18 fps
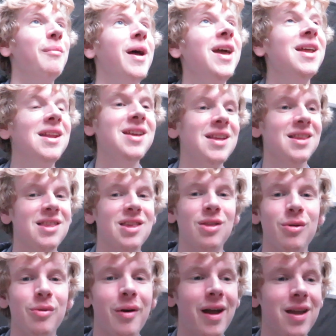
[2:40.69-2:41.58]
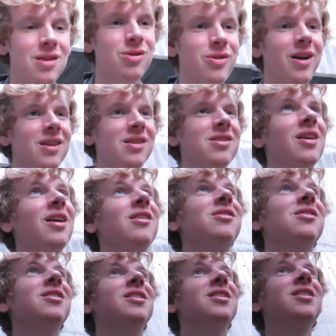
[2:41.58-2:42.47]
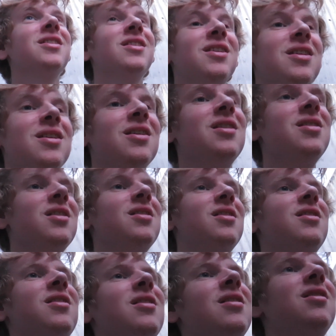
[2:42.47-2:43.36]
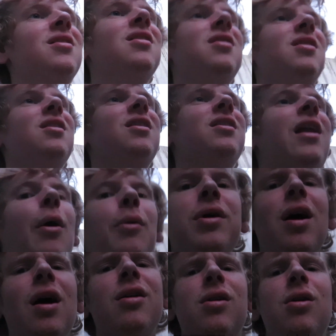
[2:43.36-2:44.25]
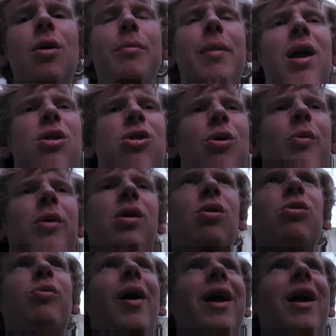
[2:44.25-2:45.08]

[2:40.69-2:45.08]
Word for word: made it to the right train station. Now we gotta go make sure we go the